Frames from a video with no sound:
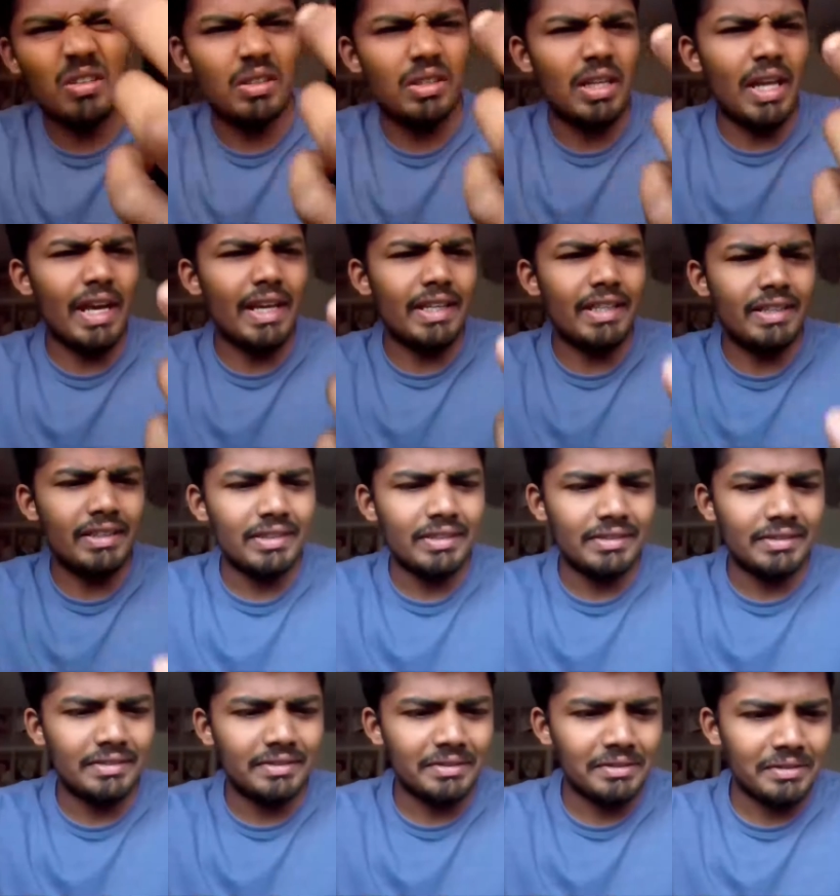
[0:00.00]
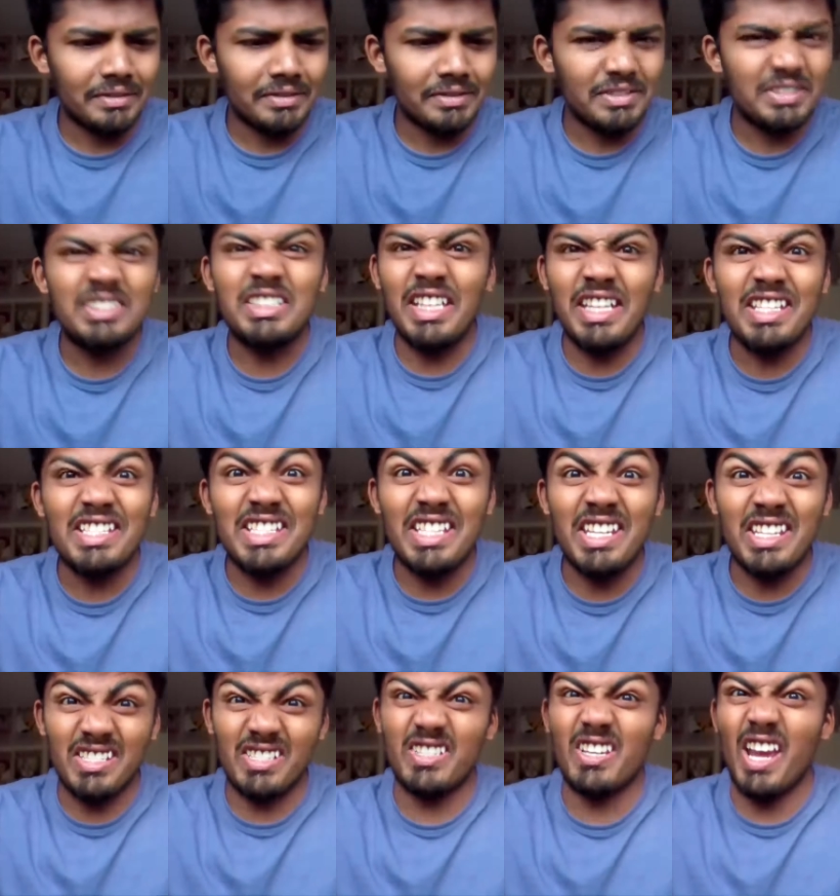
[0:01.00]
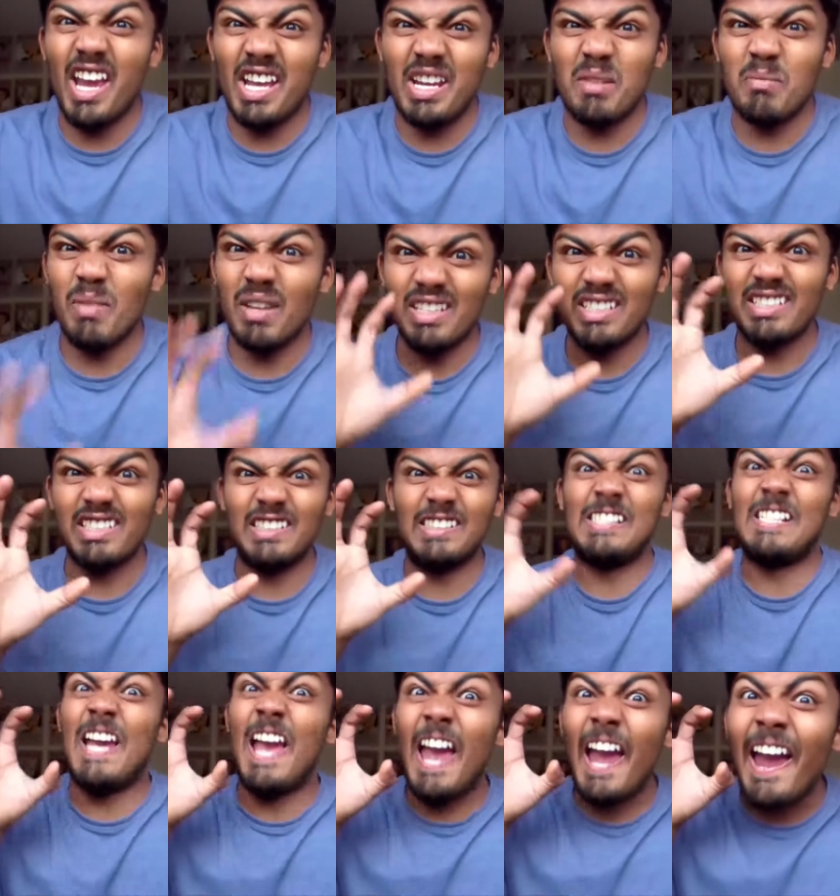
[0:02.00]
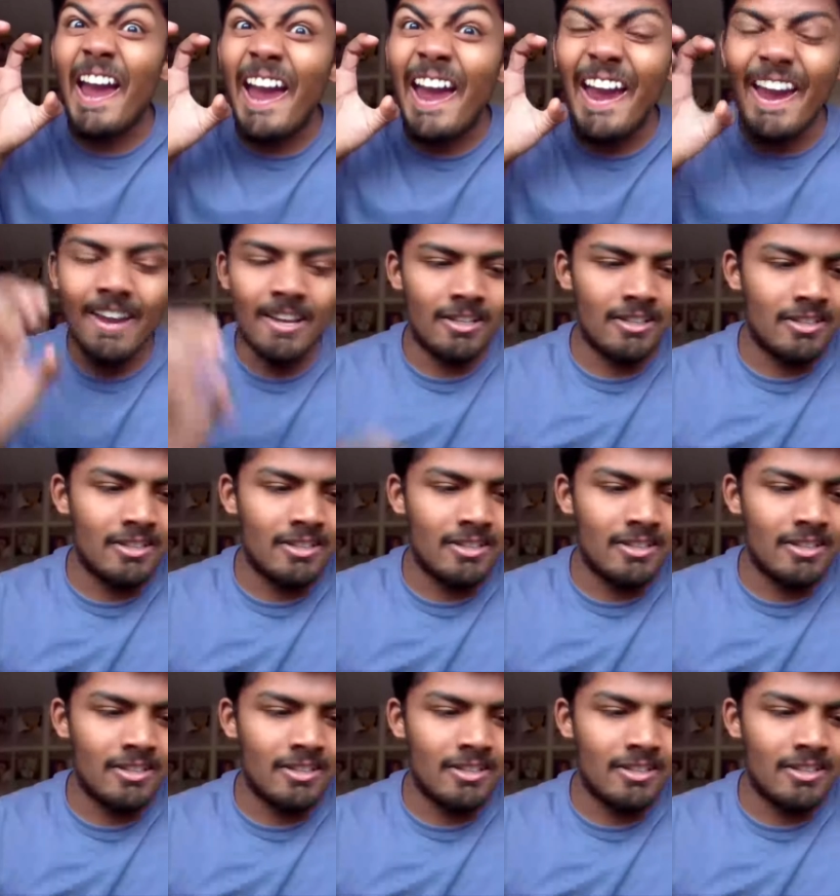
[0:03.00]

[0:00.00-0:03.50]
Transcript: Like she she's scary man. It's like yeah.